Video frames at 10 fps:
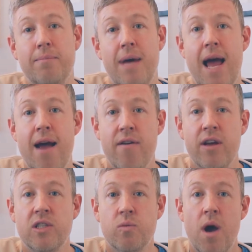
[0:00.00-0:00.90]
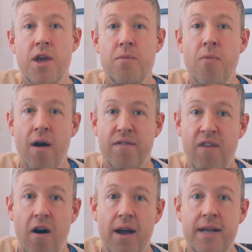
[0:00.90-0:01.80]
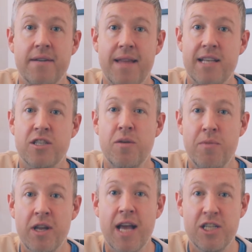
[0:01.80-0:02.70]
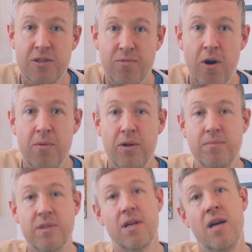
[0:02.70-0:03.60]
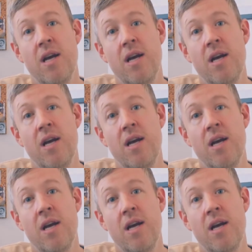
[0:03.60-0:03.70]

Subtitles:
areas where you might find there's communication problems,